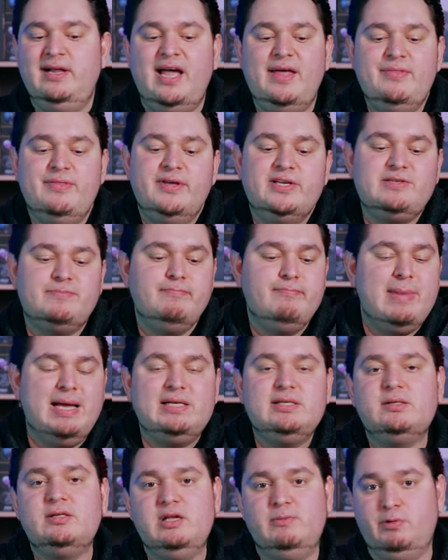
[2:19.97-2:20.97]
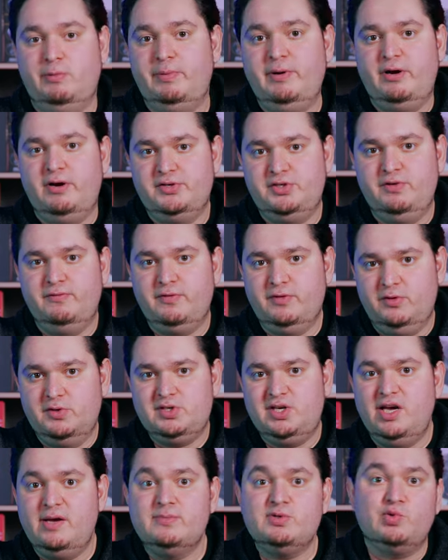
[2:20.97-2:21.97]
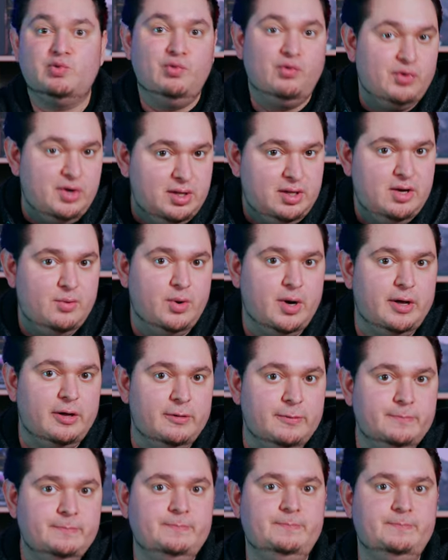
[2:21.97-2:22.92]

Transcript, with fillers: And this mentally prepares you for those games really well.